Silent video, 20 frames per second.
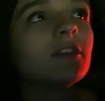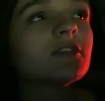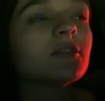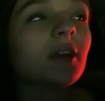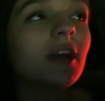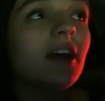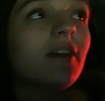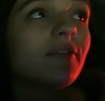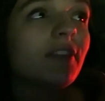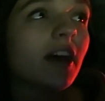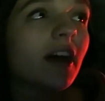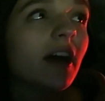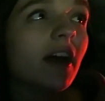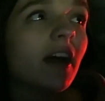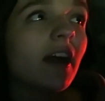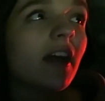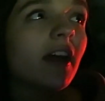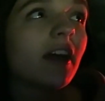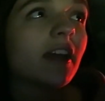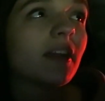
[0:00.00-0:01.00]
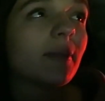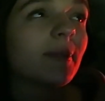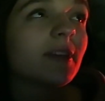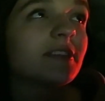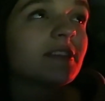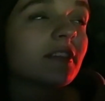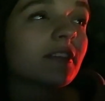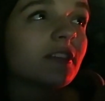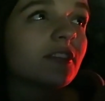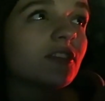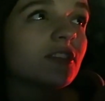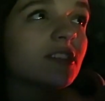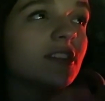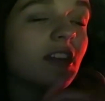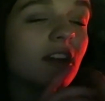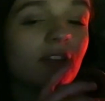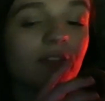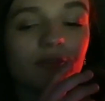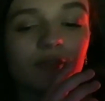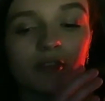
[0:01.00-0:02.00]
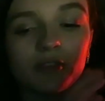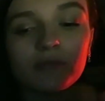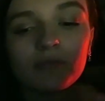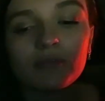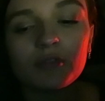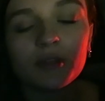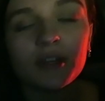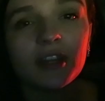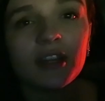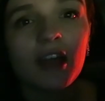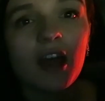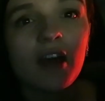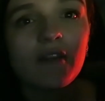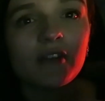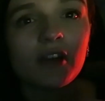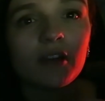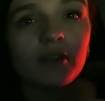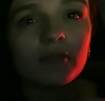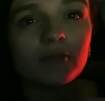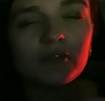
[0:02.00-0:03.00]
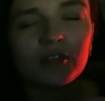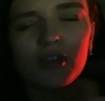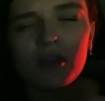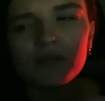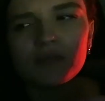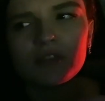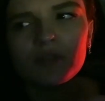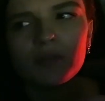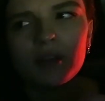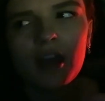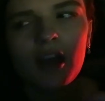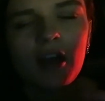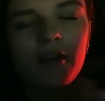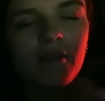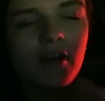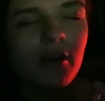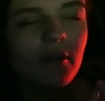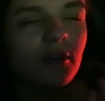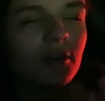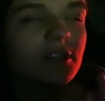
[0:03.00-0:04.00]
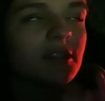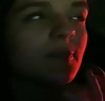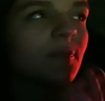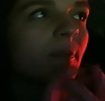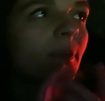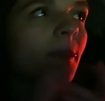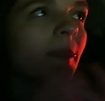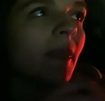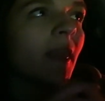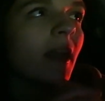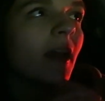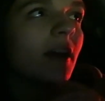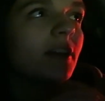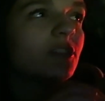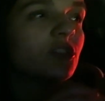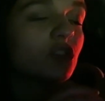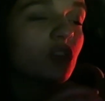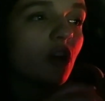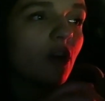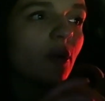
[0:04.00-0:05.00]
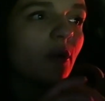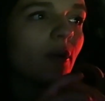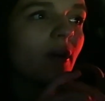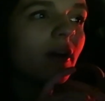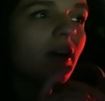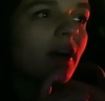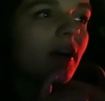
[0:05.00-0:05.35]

So I have that, and I basically just yelled for three and a half hour, uh, two and a half hours. Right. So